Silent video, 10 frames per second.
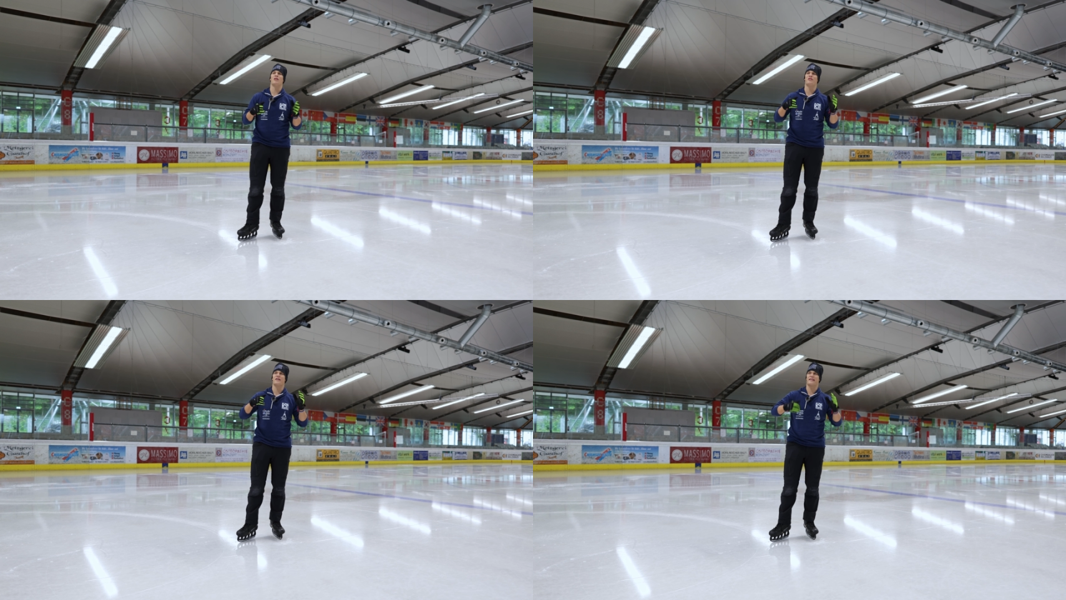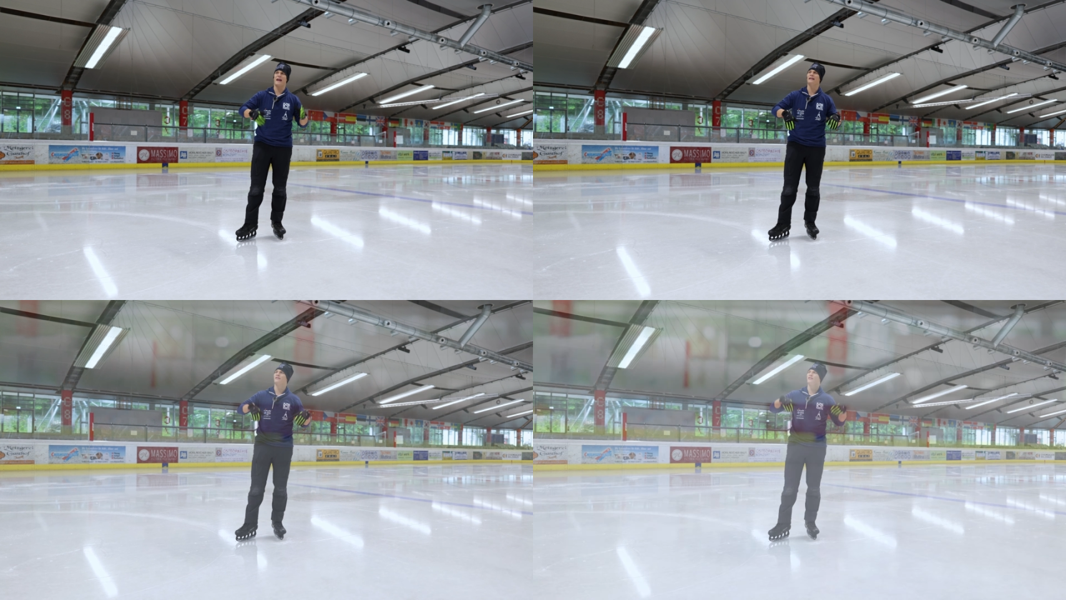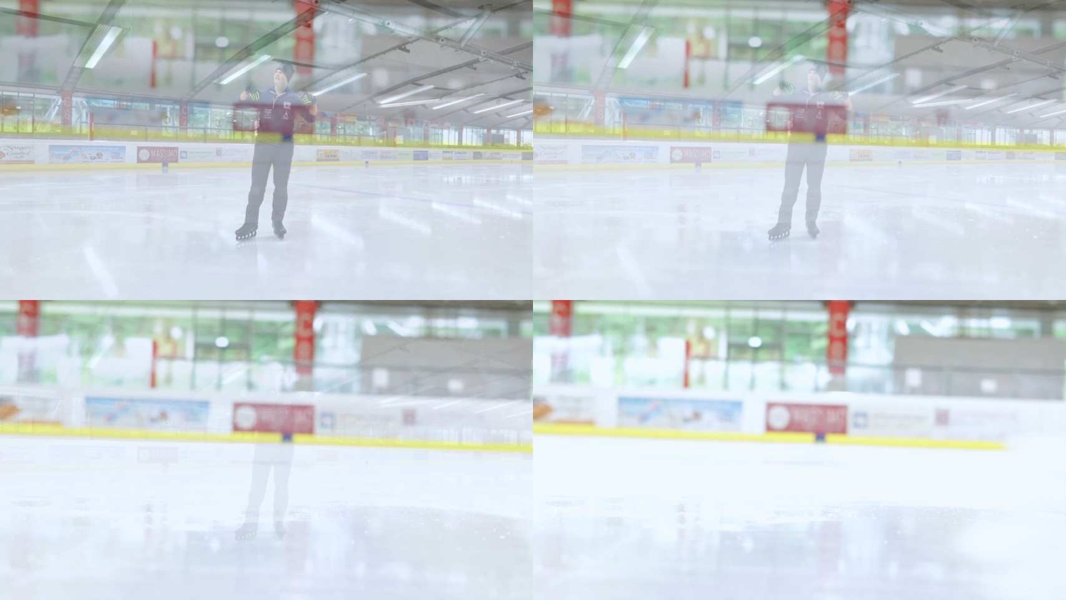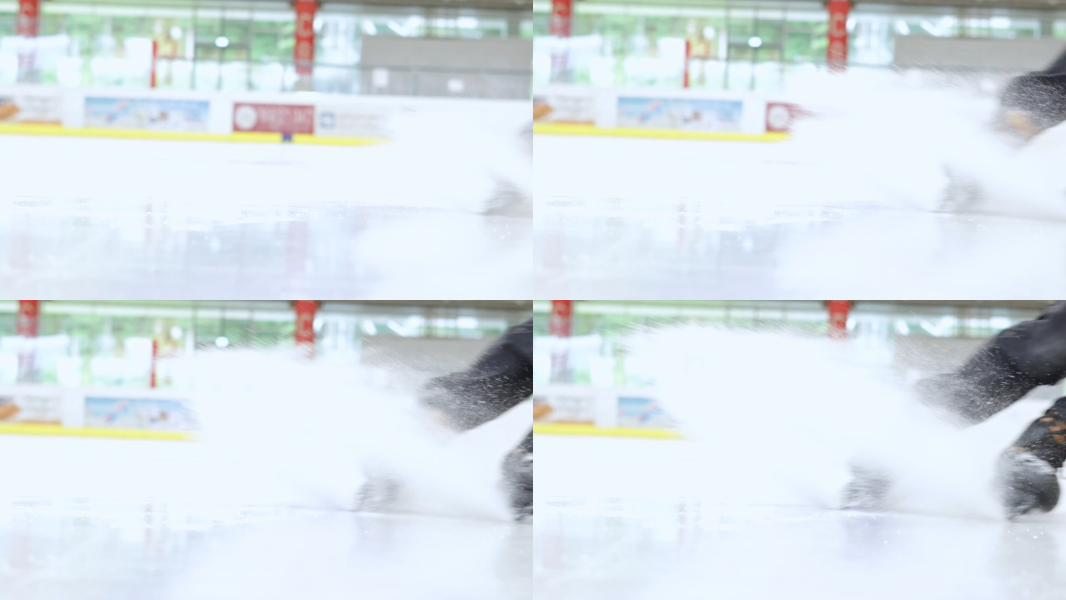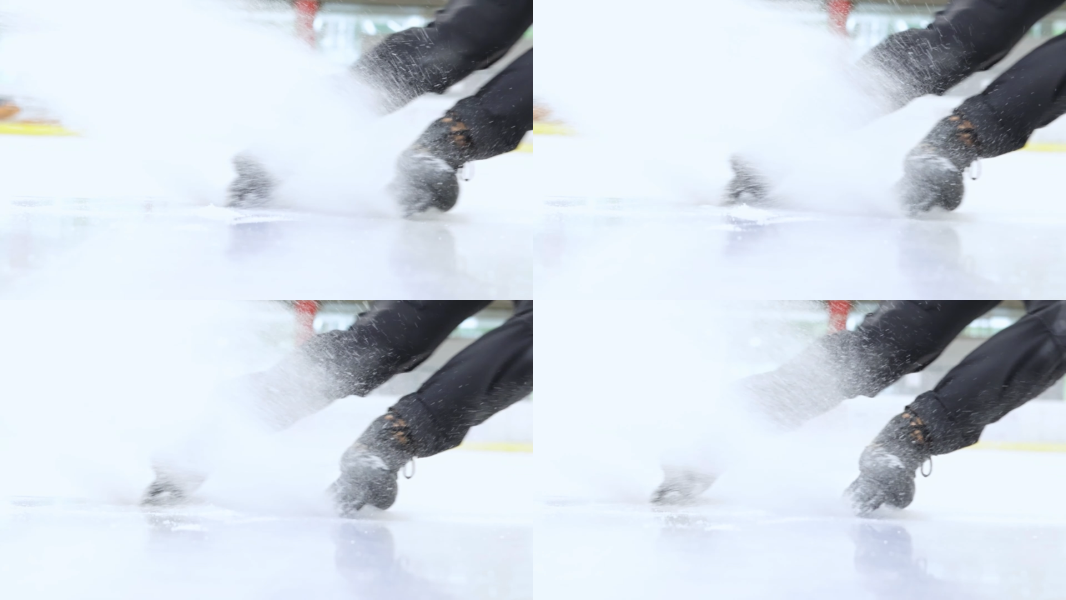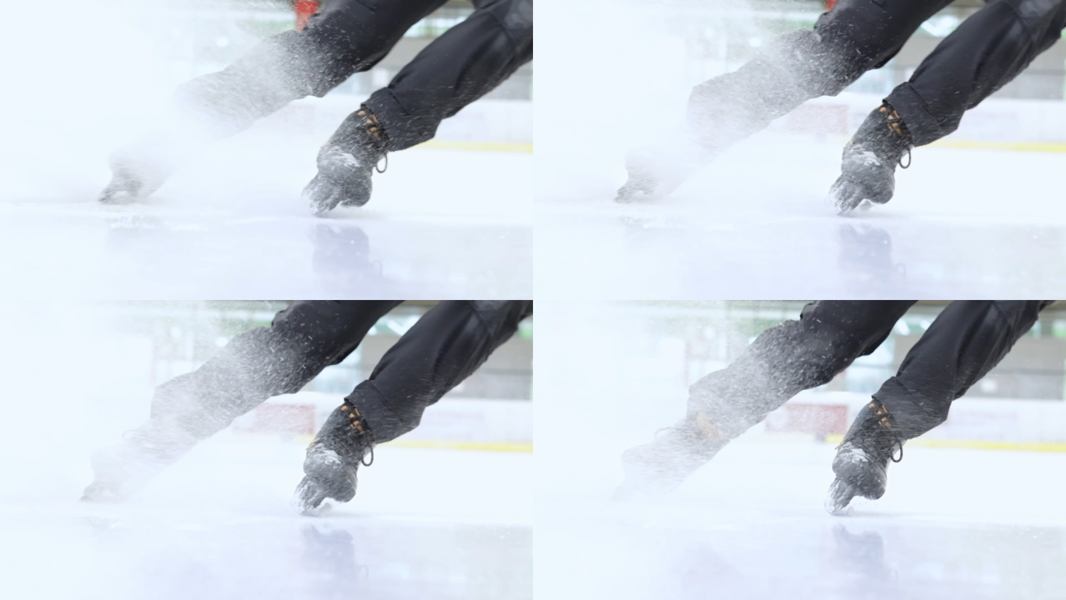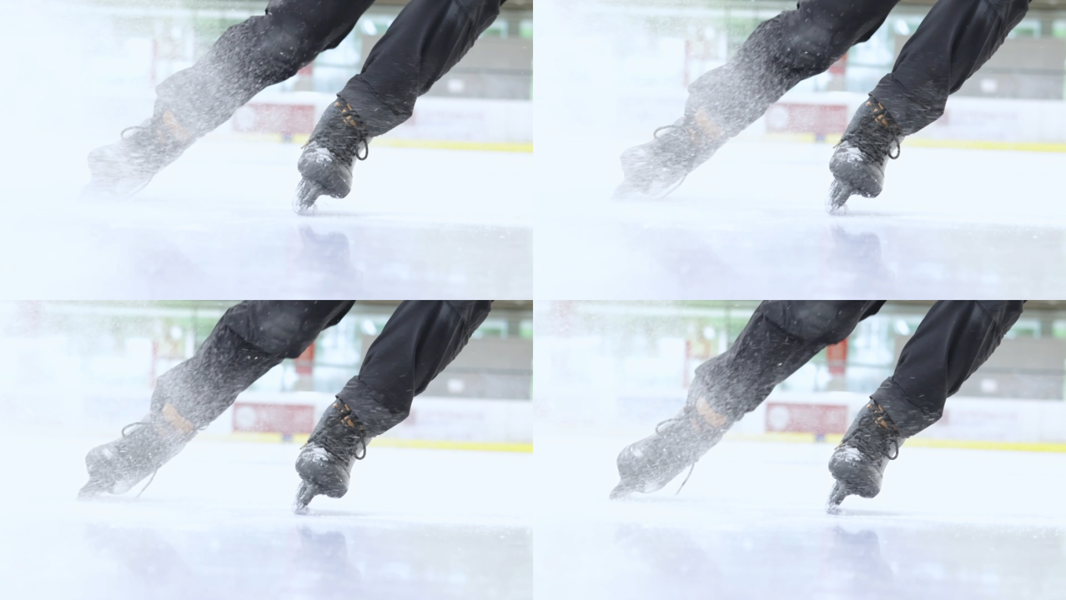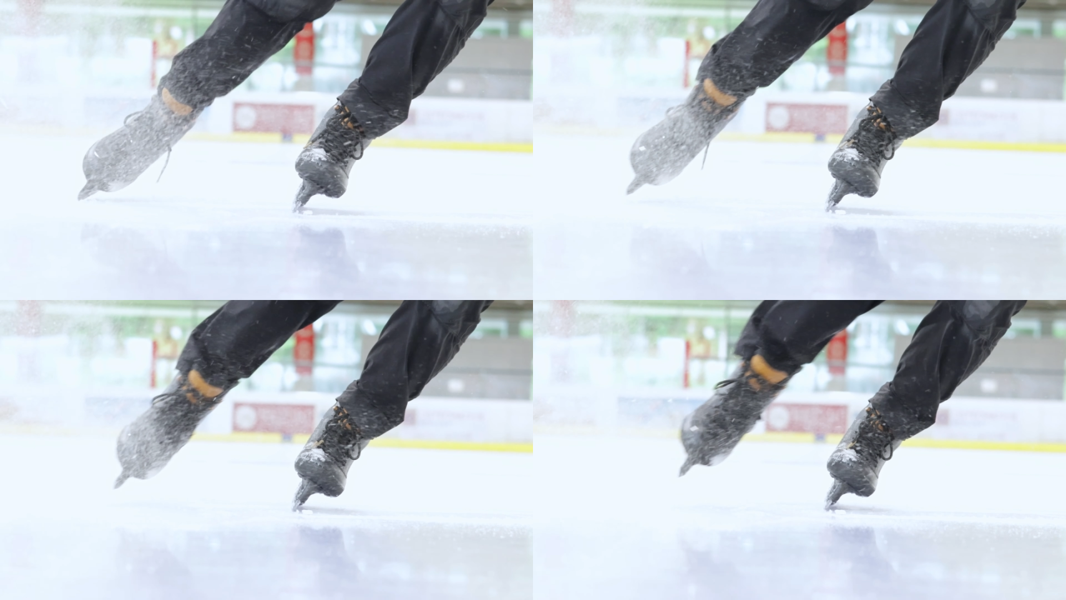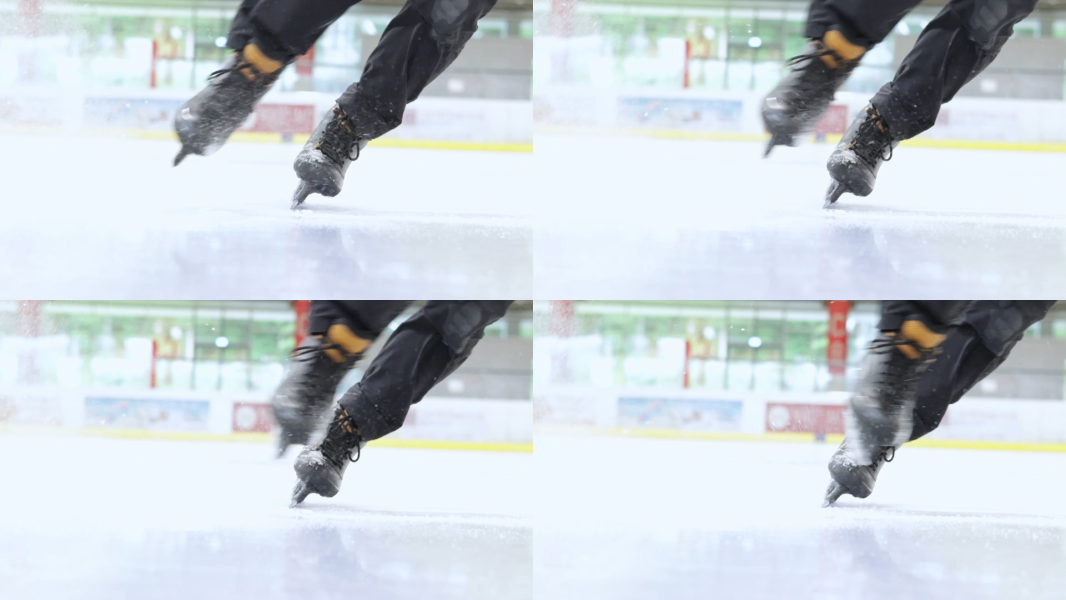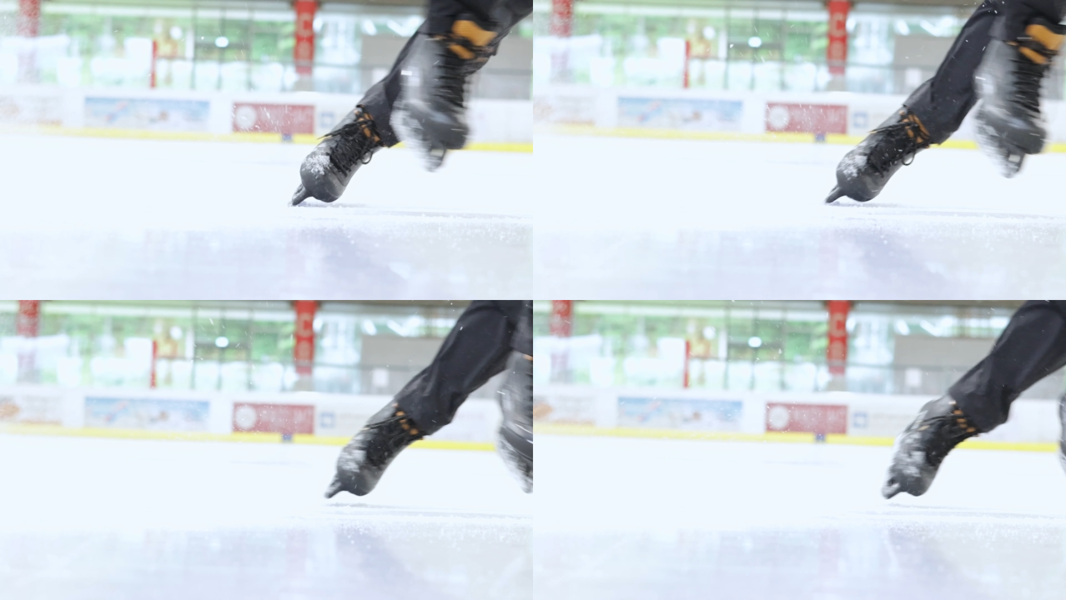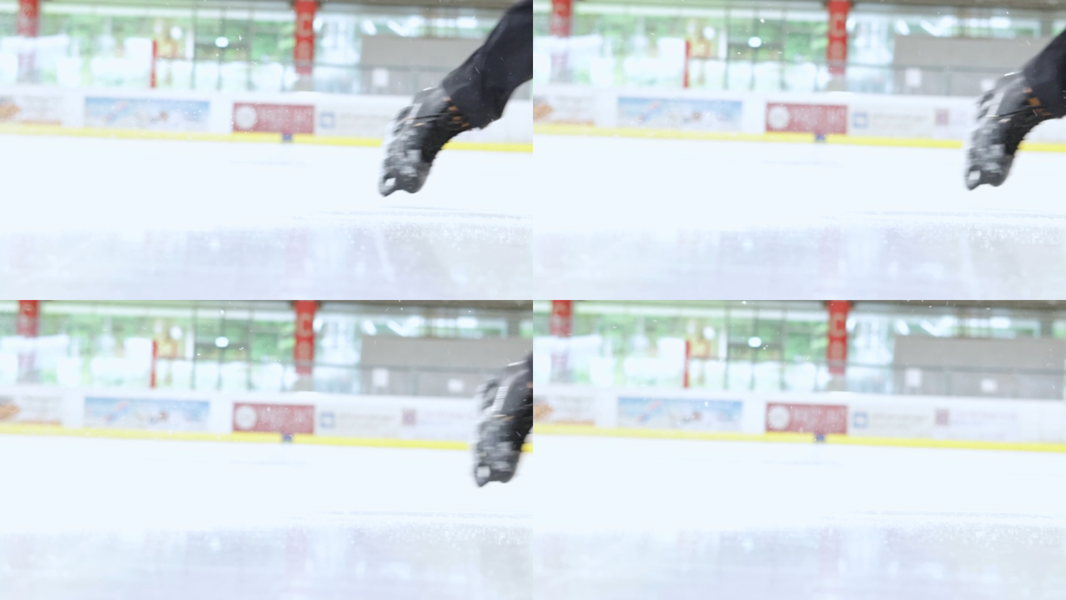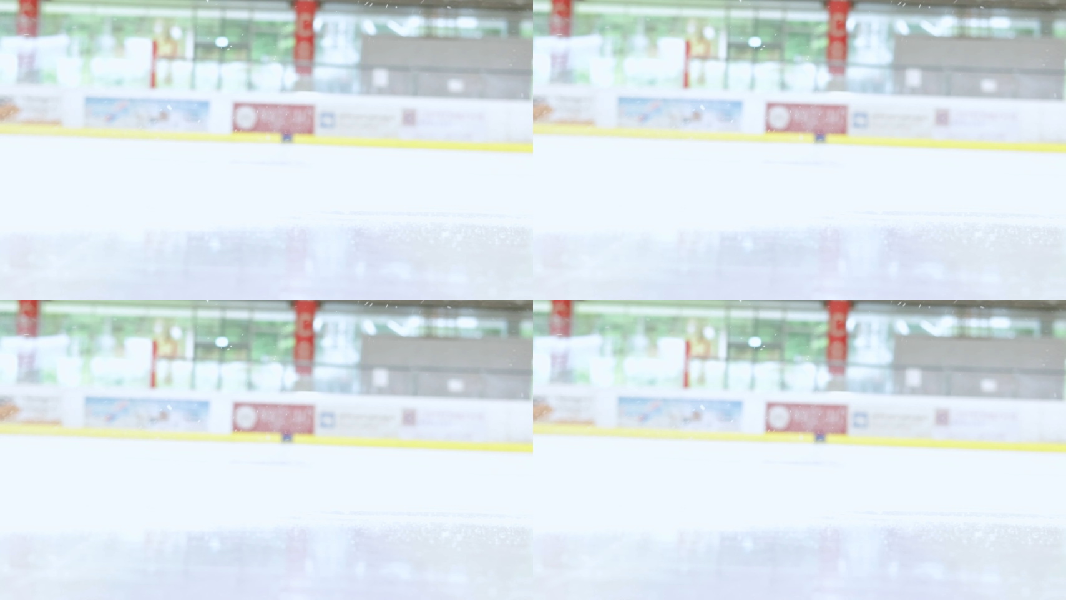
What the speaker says: (no speaker visible)